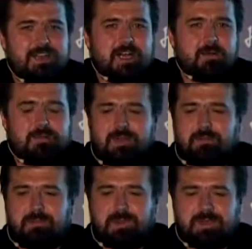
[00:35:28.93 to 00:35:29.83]

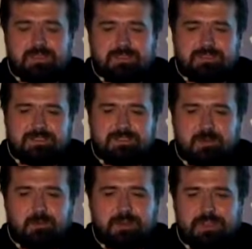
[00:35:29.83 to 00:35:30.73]

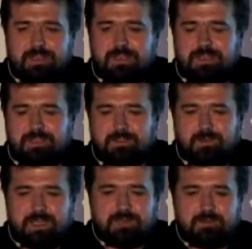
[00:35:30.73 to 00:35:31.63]
I'm working
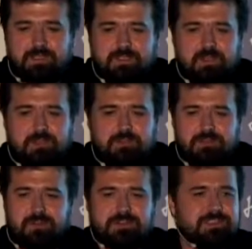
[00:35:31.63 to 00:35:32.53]
together with
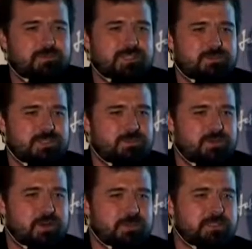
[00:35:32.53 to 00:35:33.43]
100 other C++
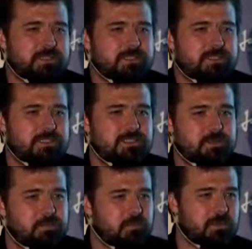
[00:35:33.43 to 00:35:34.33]
programmers
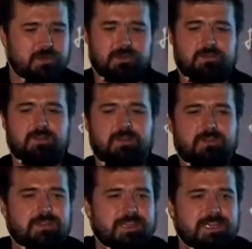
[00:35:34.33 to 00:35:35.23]

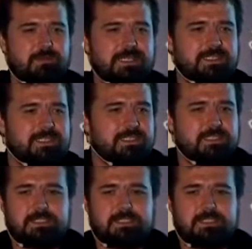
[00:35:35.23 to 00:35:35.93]
on a daily basis.